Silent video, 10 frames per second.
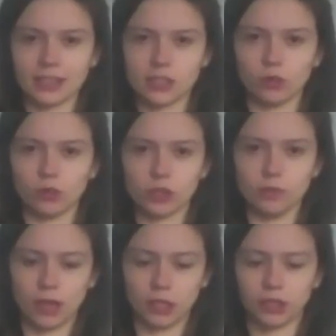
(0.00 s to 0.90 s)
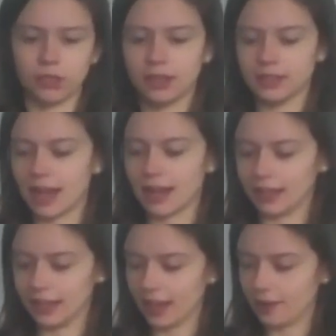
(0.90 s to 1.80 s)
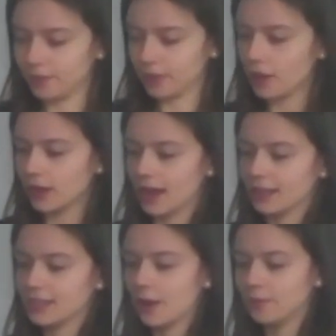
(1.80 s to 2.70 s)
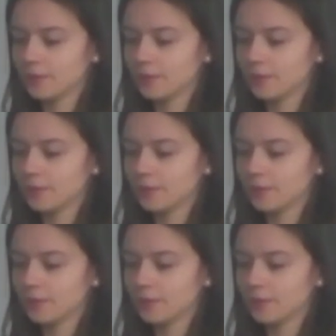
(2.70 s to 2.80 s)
And it's not too much dangling in. Okay, so